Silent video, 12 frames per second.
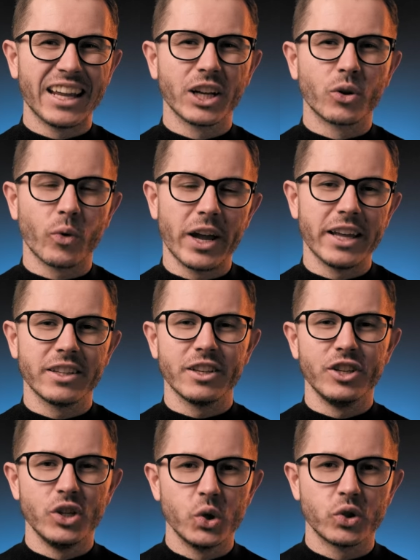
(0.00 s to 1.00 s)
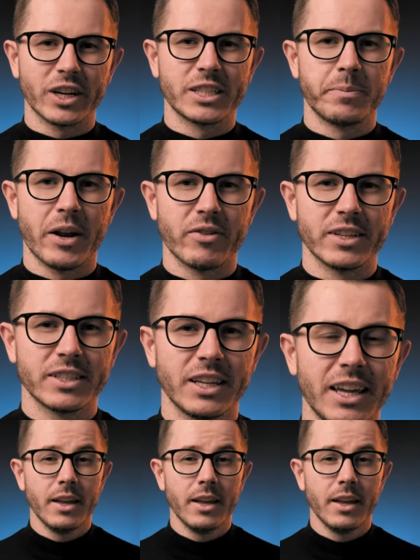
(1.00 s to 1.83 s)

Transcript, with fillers: and great user experience.